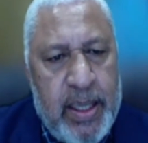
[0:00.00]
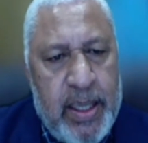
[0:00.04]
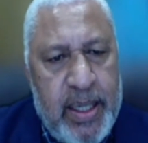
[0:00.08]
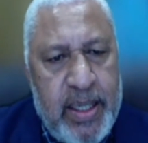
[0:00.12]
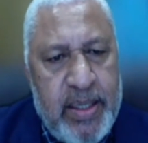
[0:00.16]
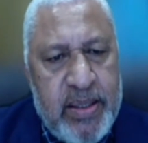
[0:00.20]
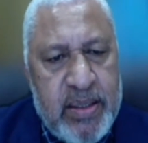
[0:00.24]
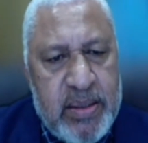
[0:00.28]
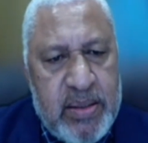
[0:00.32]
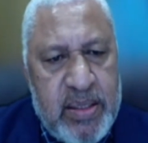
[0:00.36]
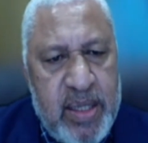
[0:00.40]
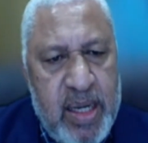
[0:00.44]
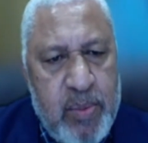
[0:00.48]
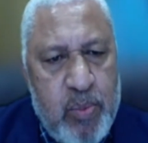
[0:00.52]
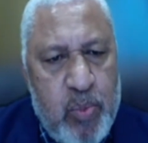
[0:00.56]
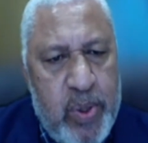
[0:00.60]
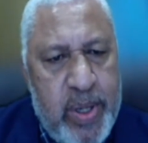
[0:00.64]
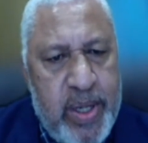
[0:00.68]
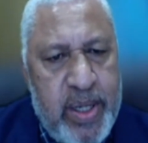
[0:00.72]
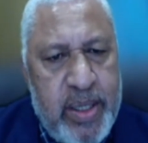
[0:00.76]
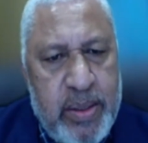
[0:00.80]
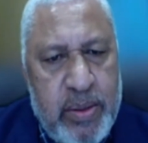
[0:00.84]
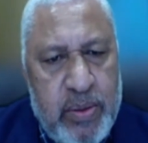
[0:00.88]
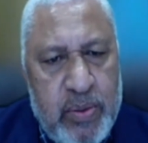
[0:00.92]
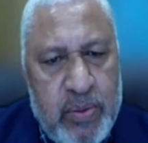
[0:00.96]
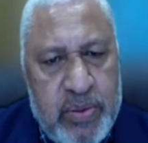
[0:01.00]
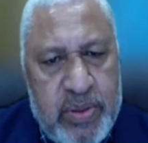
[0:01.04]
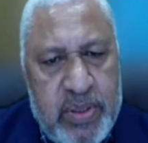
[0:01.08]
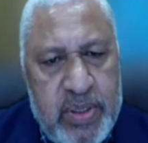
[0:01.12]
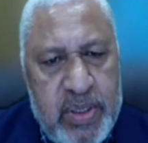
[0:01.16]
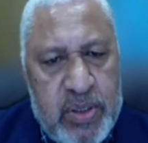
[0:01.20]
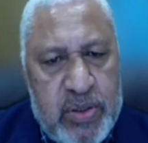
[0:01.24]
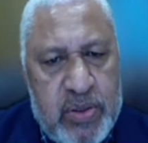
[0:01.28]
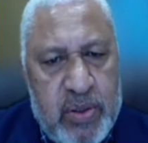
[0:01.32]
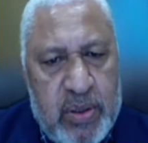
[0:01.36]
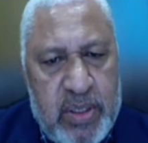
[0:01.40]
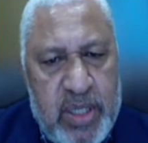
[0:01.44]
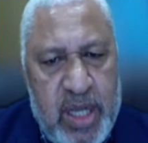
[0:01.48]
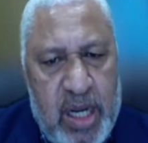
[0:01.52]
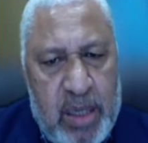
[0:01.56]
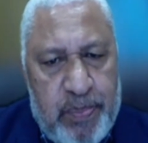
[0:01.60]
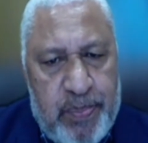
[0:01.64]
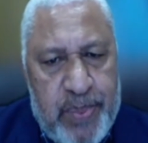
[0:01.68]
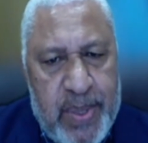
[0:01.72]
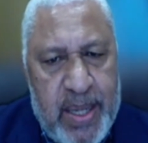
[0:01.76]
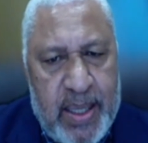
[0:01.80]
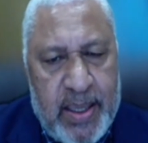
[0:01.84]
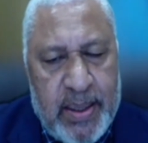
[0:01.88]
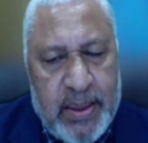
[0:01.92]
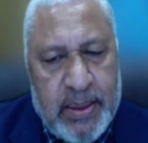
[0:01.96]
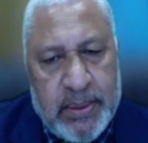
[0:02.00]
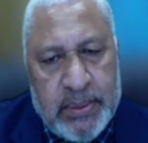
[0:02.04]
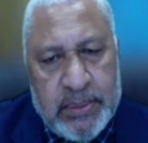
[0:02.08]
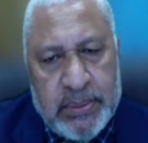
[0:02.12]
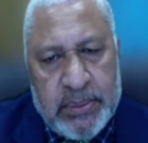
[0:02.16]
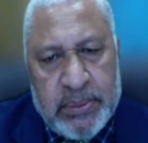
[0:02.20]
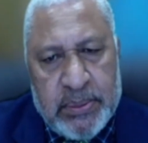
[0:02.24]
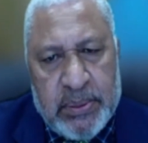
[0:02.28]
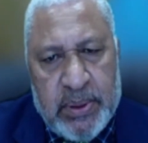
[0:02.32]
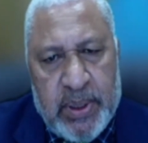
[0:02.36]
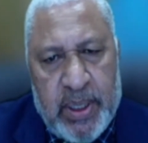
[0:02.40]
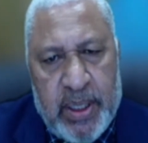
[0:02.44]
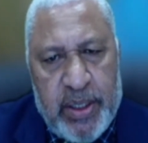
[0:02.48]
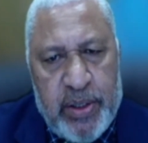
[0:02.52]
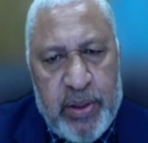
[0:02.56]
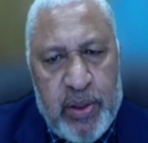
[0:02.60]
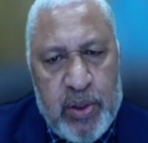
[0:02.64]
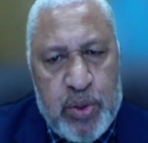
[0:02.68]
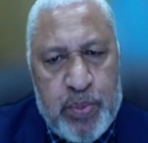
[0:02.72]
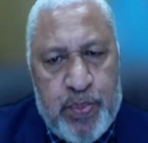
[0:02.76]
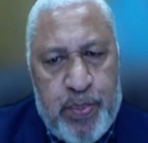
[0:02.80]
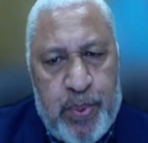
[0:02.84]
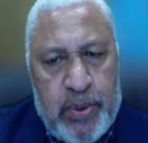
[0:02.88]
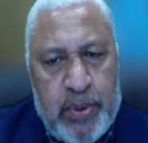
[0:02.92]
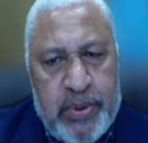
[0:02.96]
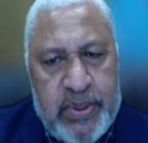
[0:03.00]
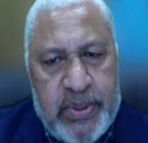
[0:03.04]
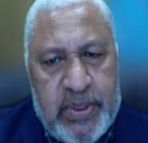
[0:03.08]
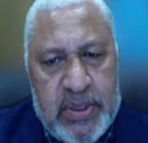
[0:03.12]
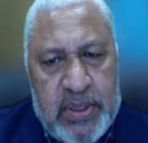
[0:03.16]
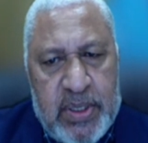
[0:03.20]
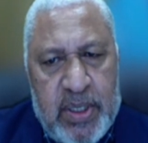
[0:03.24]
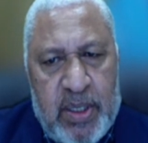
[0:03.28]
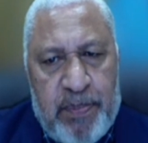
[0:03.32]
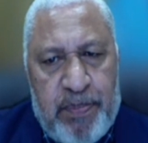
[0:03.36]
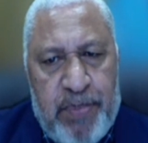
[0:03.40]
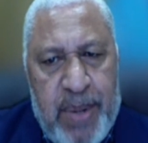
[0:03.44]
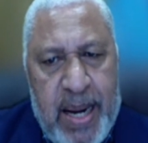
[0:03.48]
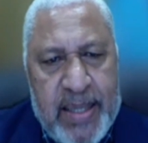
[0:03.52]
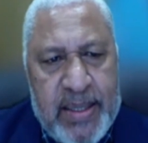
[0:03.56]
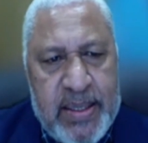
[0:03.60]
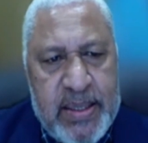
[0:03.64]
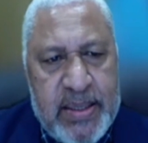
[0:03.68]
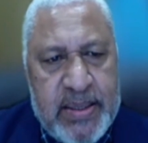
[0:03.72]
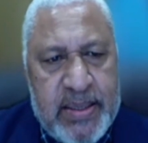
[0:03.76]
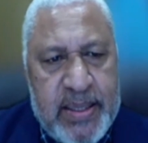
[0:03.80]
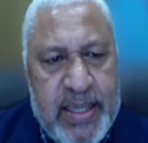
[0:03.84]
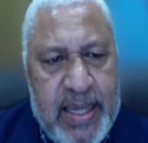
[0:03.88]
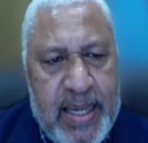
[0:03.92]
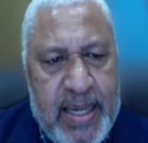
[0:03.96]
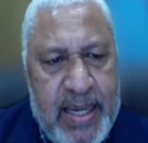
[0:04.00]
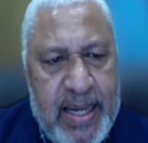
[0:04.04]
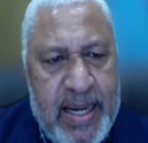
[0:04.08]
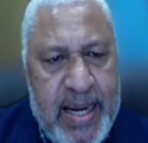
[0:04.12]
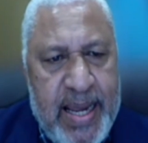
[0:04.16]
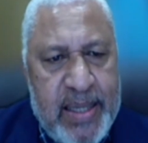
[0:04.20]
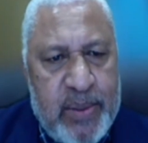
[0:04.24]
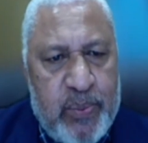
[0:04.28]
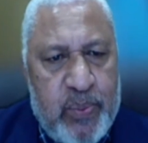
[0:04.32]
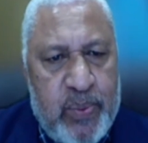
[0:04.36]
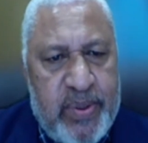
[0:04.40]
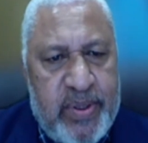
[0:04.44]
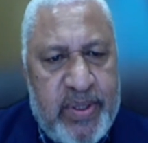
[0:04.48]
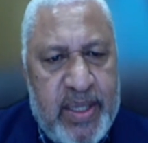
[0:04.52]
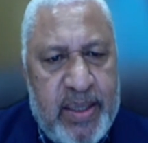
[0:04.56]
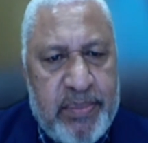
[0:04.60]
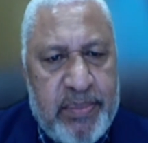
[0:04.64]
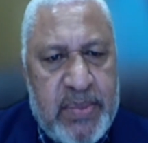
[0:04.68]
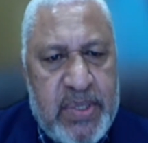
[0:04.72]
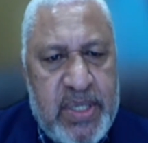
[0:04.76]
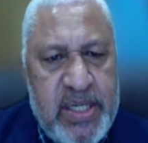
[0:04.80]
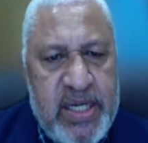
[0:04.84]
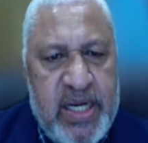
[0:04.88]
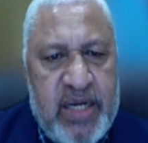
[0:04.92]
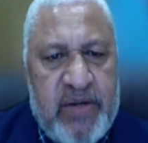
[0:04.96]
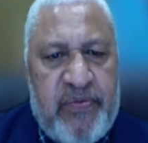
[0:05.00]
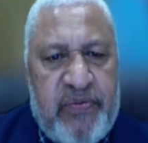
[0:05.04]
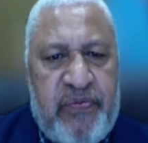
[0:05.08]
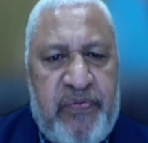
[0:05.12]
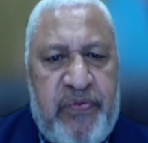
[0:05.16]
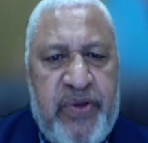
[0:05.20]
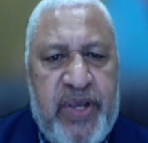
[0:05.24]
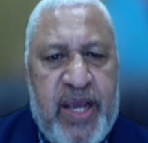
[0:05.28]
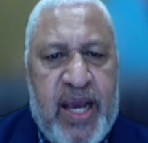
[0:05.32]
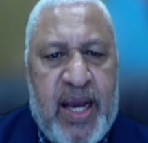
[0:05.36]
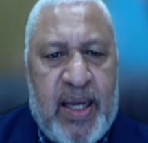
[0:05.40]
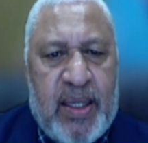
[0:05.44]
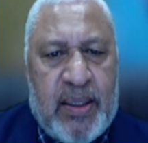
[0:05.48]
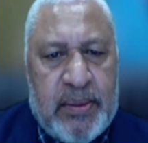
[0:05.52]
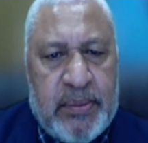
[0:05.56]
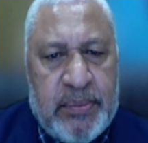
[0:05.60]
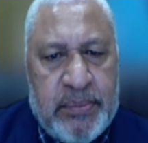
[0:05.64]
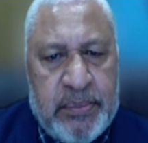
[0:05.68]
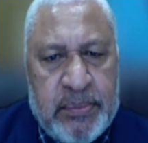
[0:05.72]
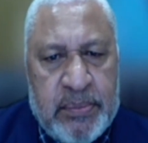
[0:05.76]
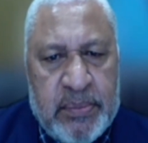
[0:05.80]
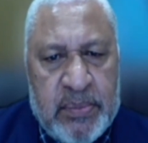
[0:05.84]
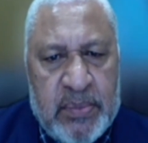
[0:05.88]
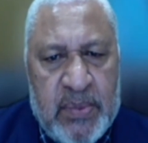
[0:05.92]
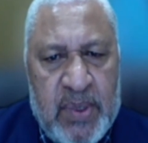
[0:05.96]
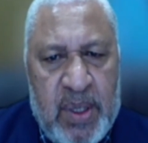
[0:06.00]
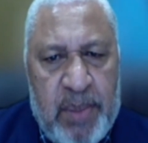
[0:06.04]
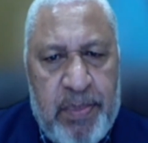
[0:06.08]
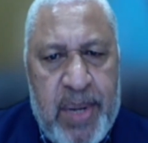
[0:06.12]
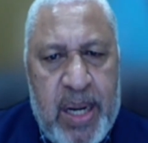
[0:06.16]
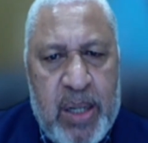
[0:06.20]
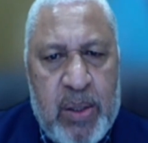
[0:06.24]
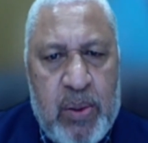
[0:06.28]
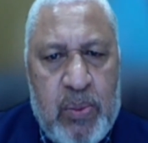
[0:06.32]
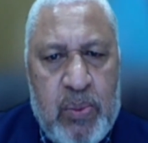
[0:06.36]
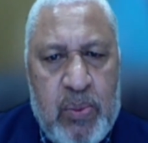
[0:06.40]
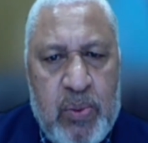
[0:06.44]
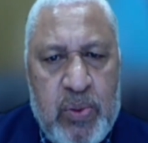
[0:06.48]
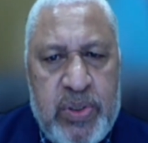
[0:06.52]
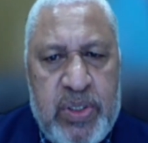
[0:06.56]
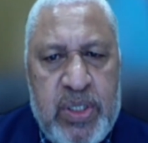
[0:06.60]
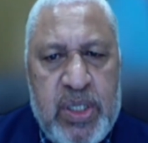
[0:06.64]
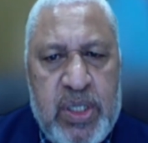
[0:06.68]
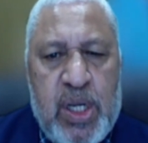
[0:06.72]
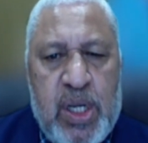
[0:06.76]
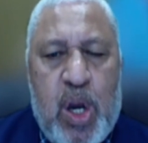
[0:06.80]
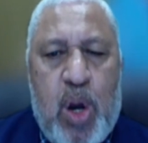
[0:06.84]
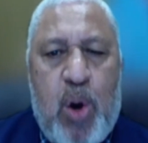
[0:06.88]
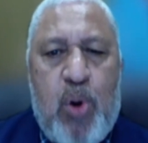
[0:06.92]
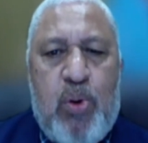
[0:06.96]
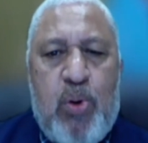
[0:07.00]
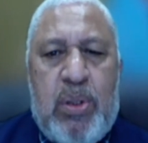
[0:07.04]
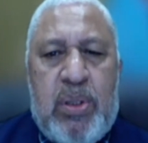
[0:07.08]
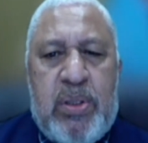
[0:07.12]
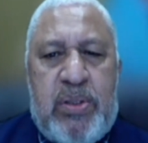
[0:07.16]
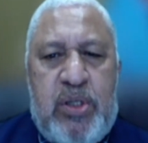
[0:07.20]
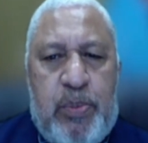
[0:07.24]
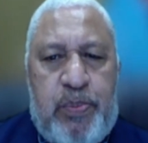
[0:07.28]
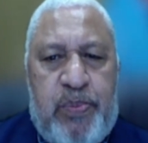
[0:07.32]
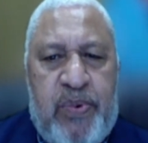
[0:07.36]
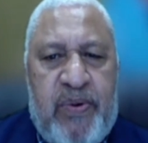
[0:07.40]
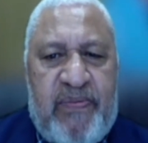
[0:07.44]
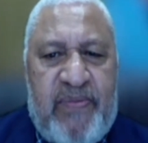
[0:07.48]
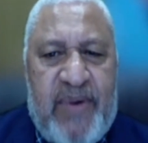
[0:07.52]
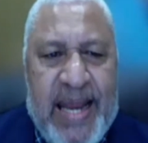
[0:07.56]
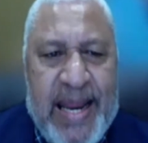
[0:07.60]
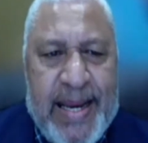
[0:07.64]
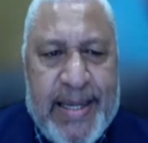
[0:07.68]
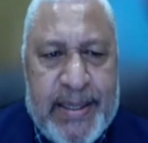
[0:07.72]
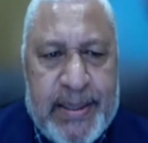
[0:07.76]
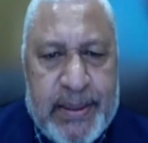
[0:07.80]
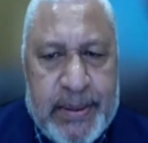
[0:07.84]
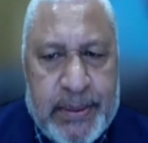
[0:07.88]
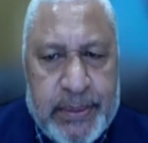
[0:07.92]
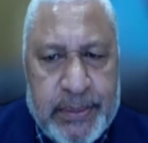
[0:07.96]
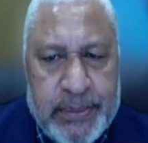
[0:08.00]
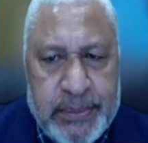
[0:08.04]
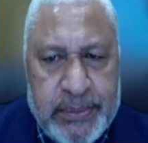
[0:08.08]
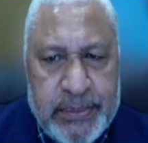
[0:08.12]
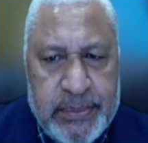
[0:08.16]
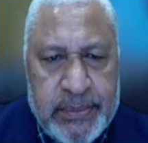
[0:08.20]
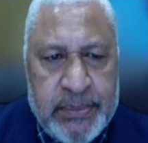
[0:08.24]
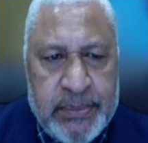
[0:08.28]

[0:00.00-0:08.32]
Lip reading: In the same way, you see SODELPA and those political parties allied with them create fear about losing ownership of land,